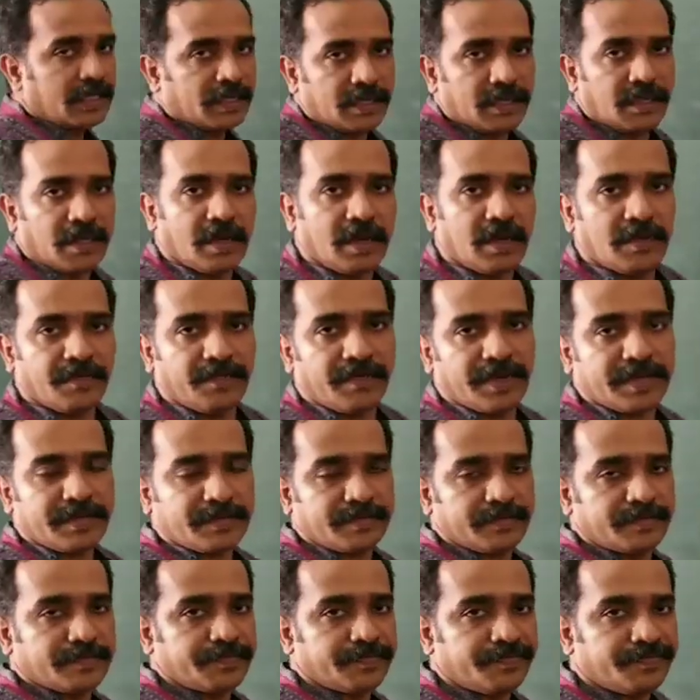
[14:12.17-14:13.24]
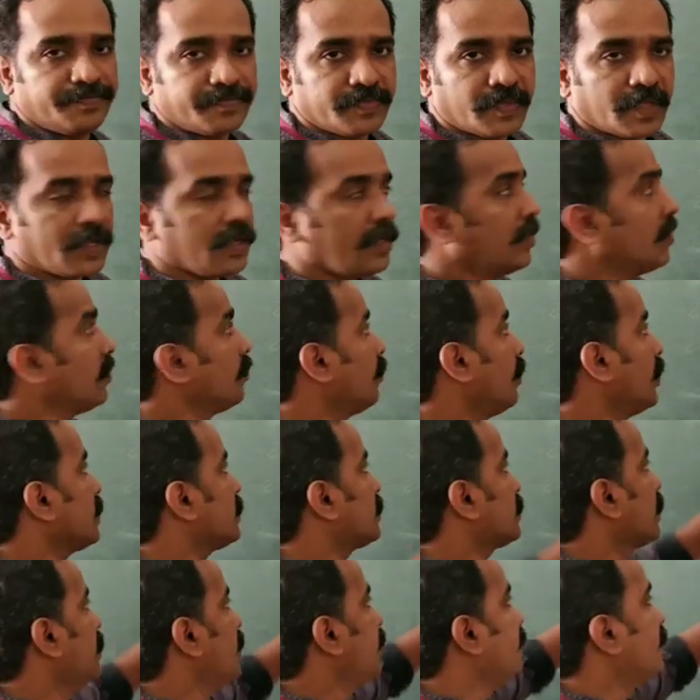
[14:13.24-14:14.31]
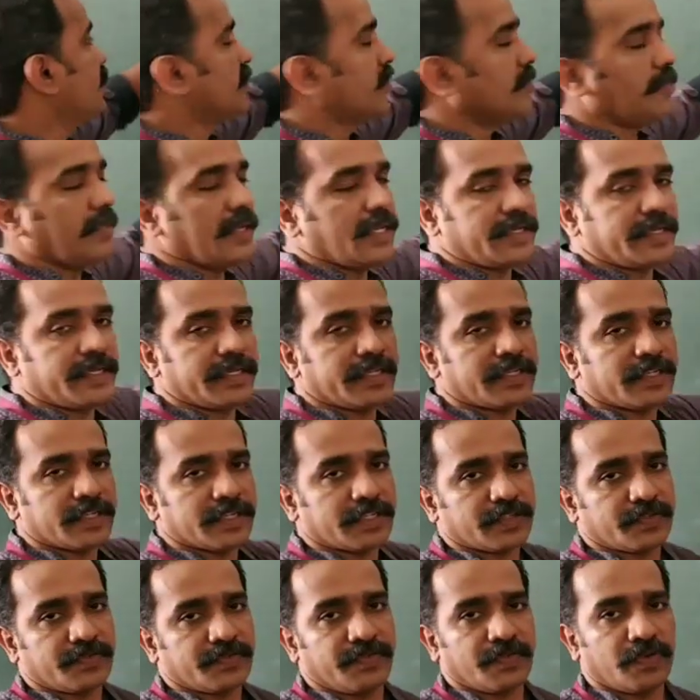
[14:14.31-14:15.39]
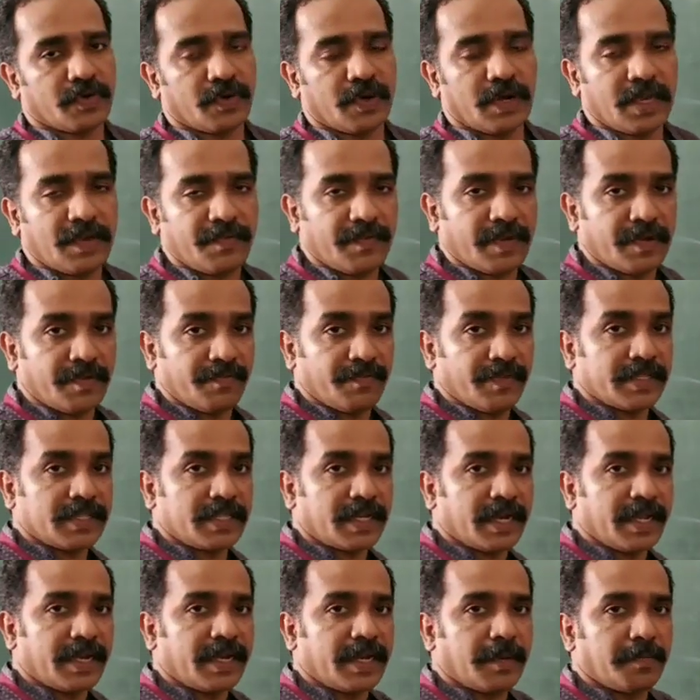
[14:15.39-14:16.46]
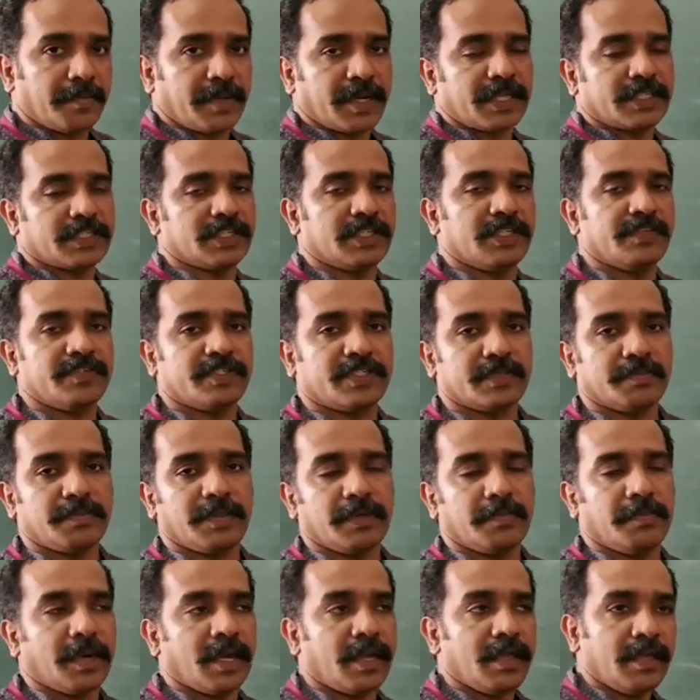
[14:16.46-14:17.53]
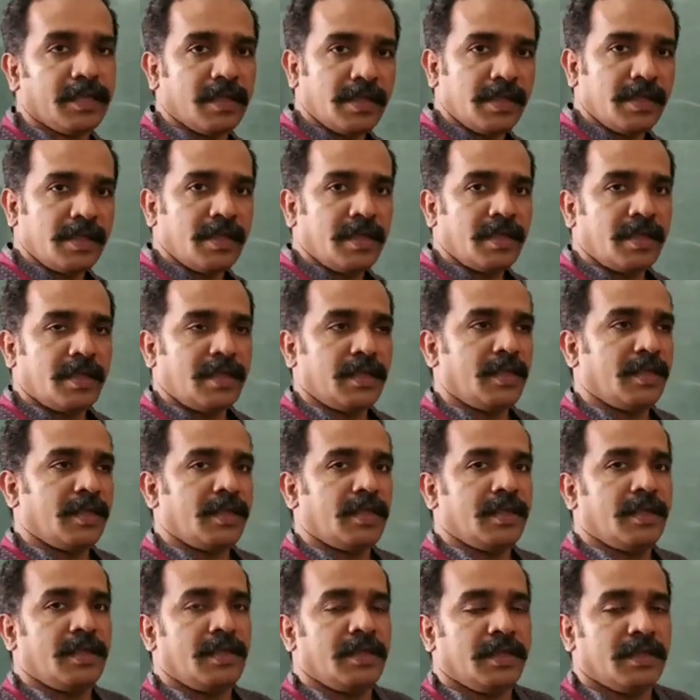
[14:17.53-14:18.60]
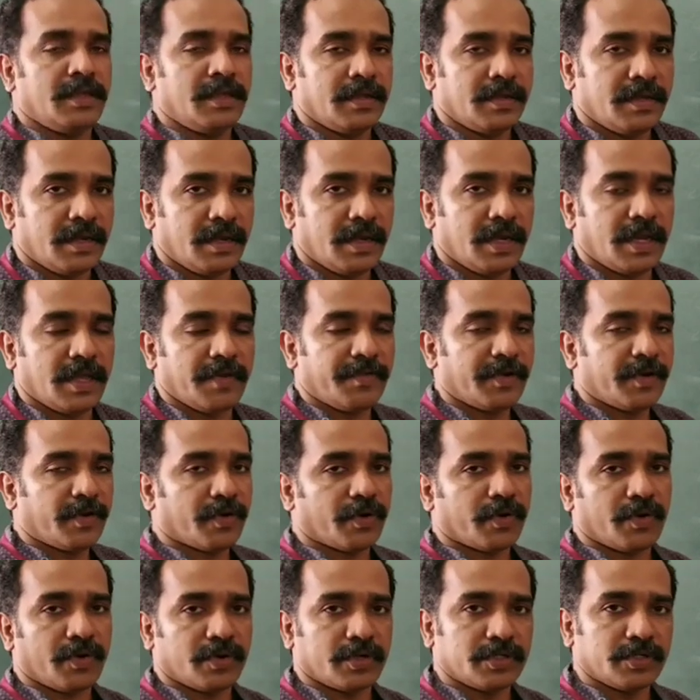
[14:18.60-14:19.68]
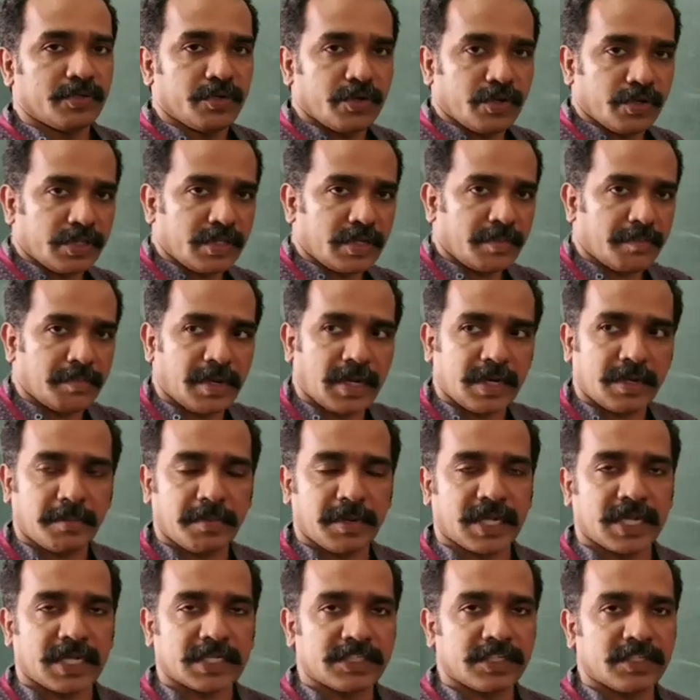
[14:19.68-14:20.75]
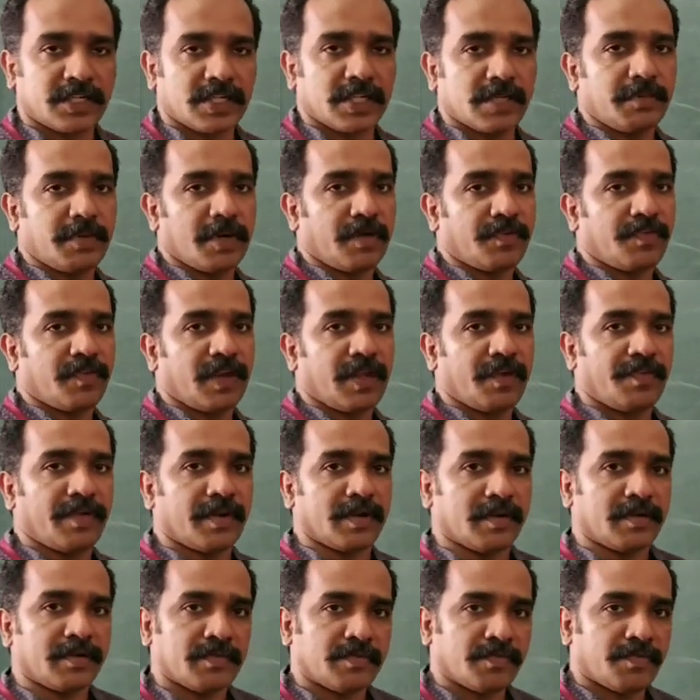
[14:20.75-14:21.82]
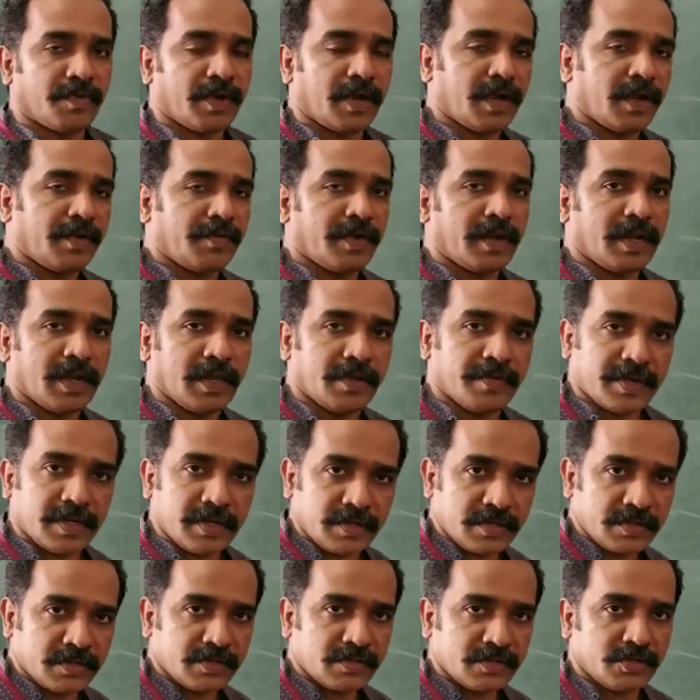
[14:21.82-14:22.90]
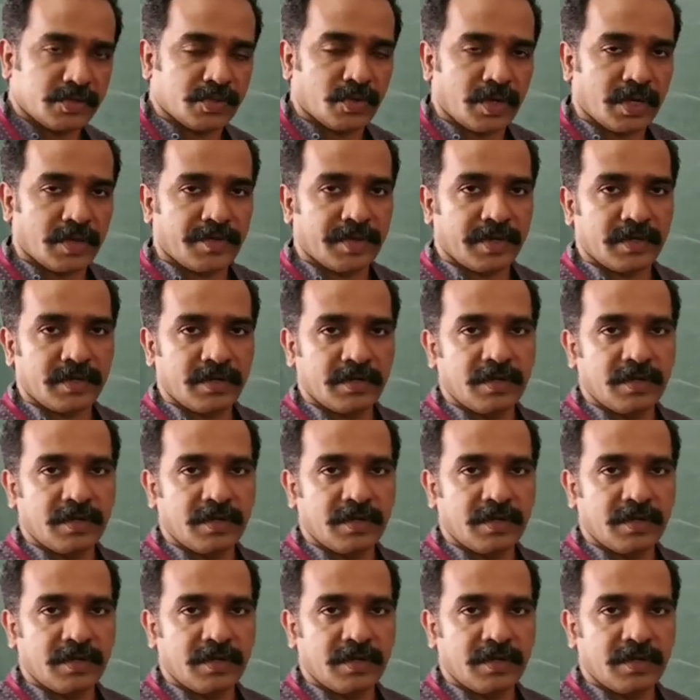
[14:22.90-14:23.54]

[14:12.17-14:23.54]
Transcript: 11. What is the divisibility test for 11? Whether a number is divisible by 11 or not. You know the multiplication table of 11. 1 11 11, 2 11,